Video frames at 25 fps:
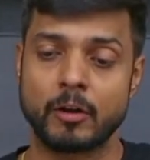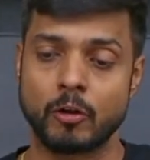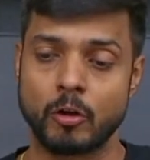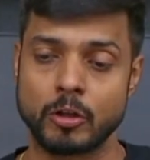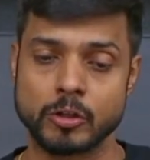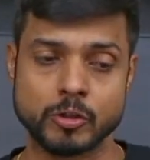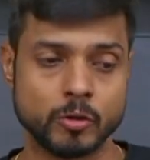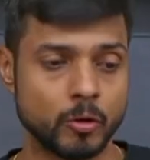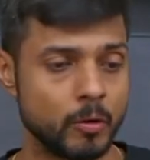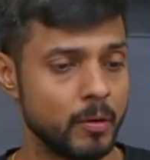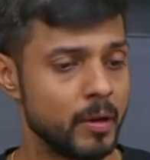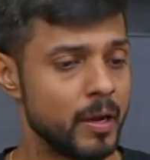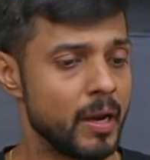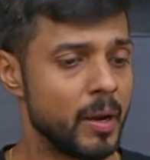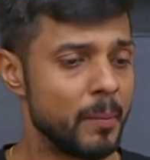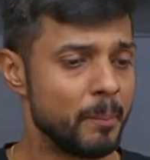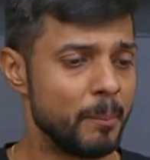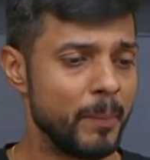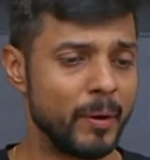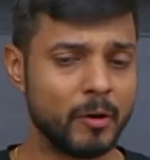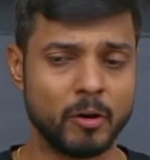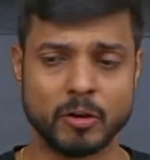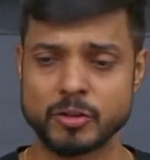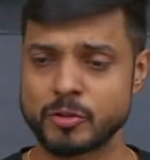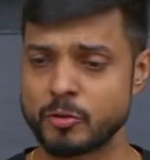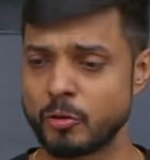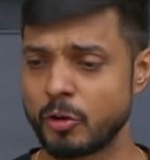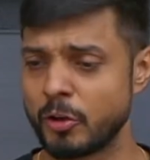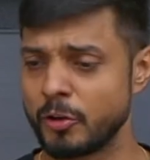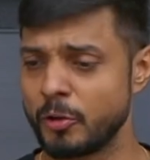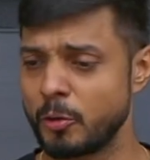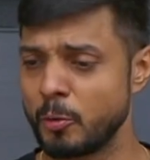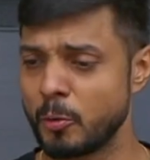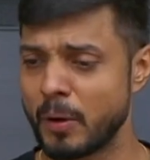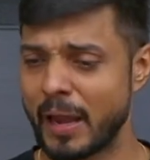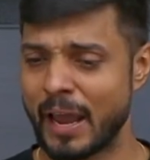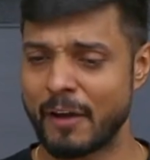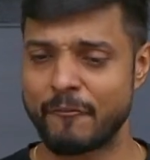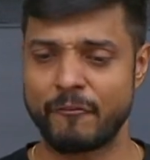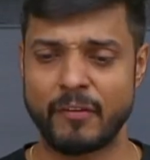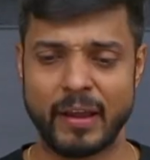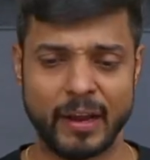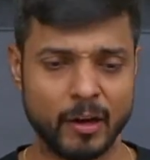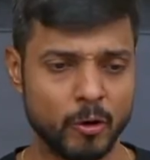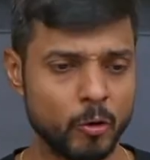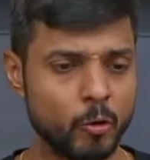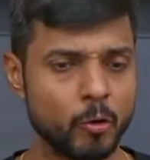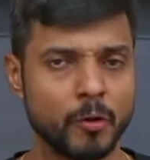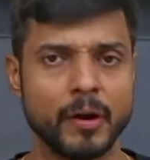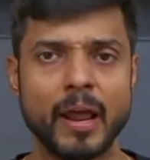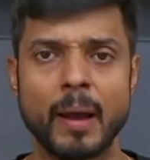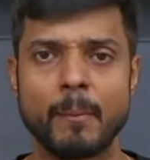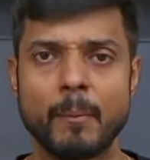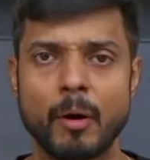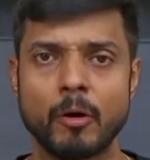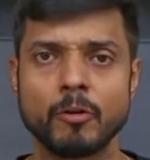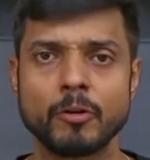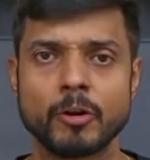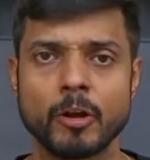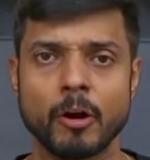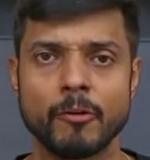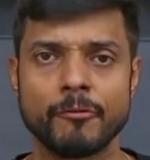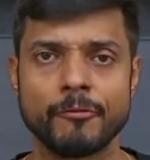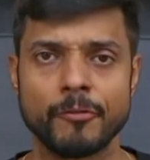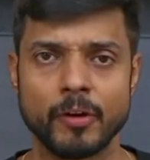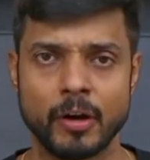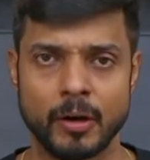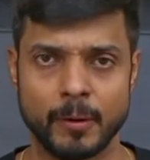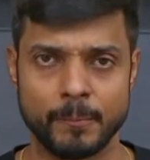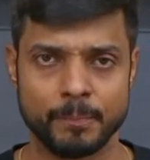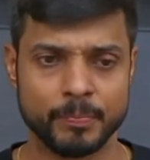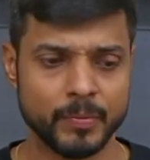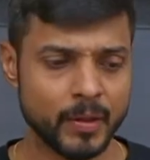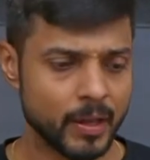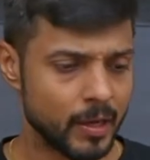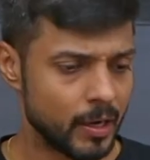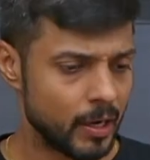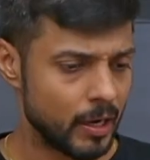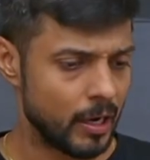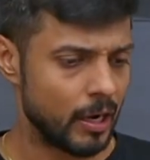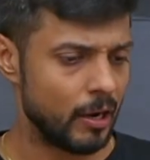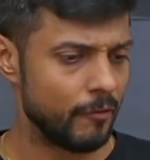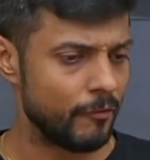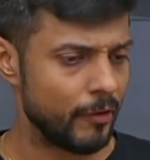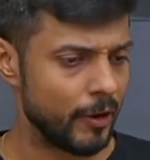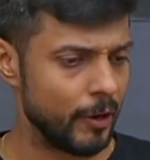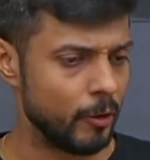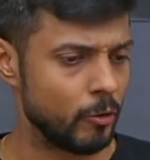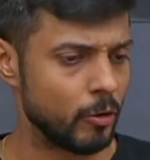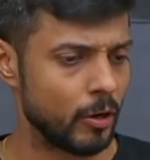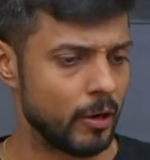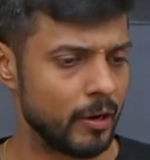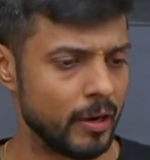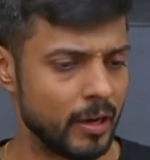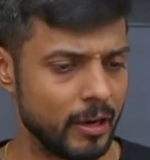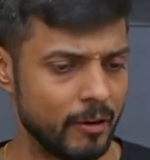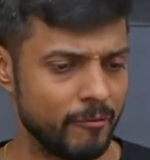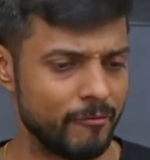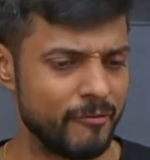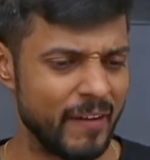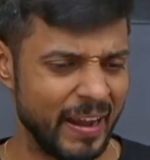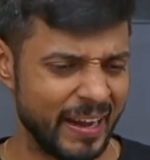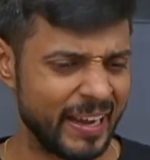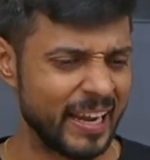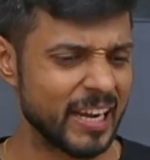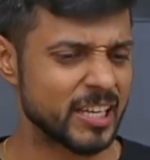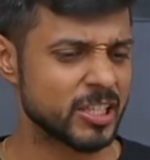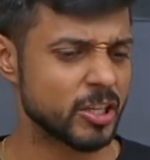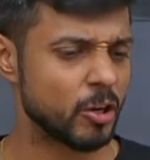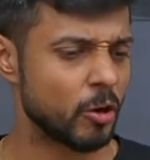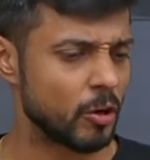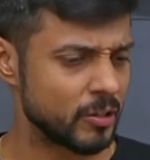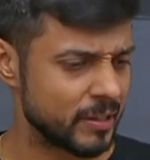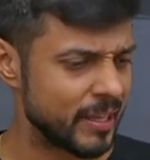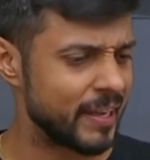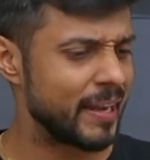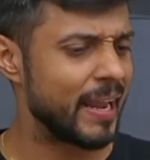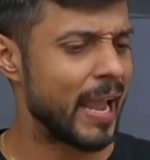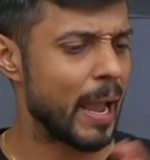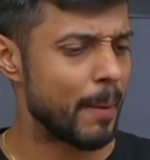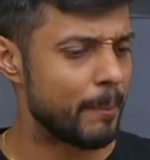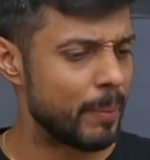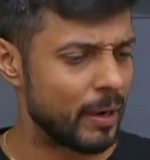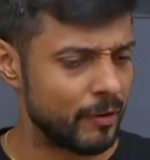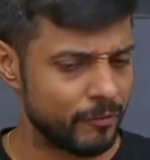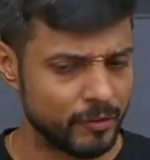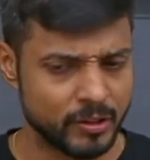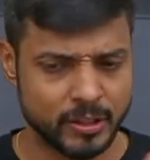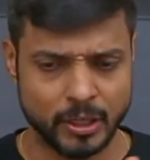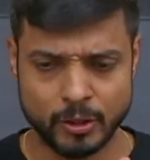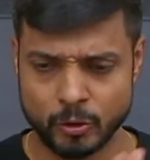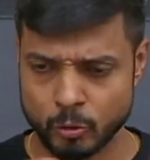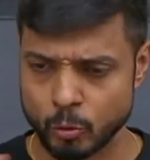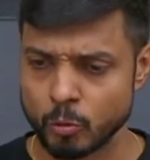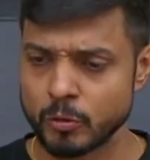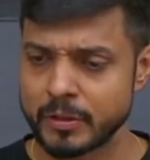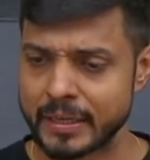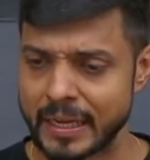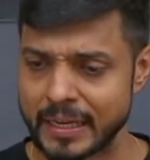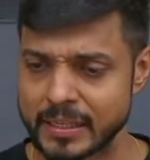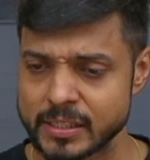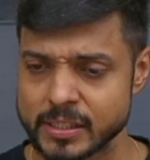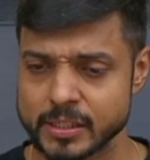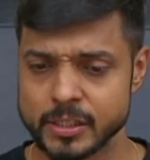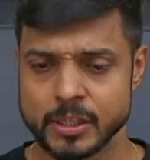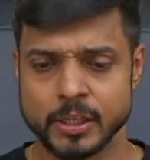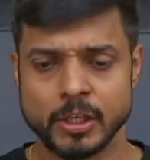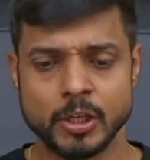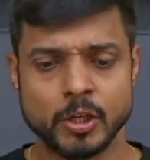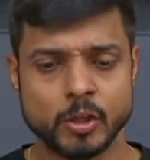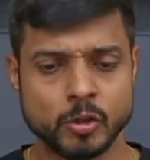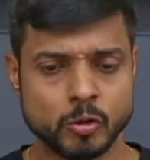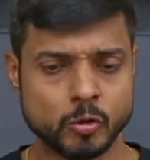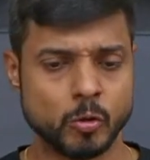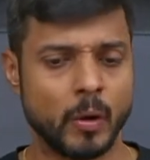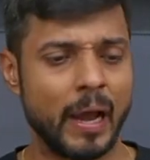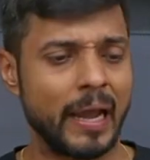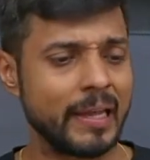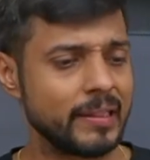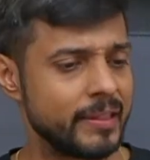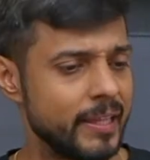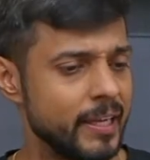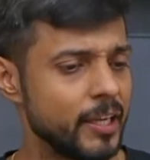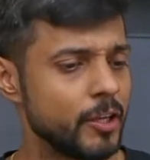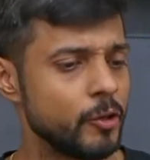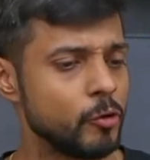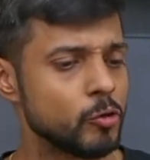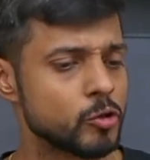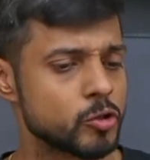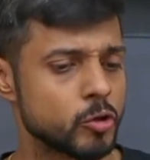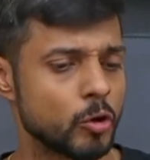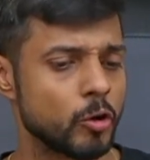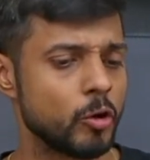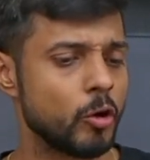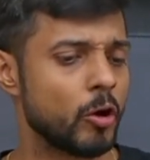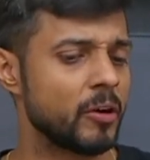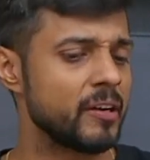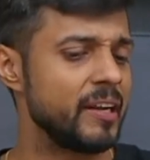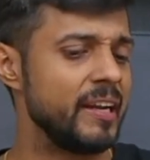also, because you have like good amount of vacation or the gap between the two tests. So I think you should not